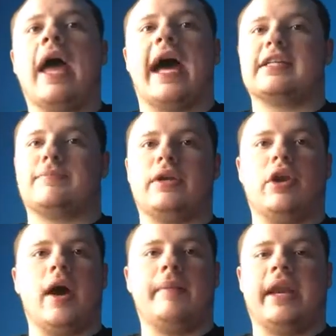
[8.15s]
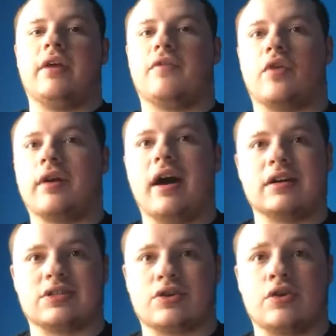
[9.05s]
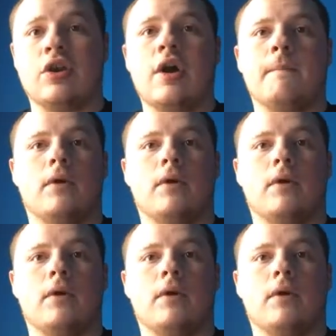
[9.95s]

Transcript: has been nominated for an Oscar,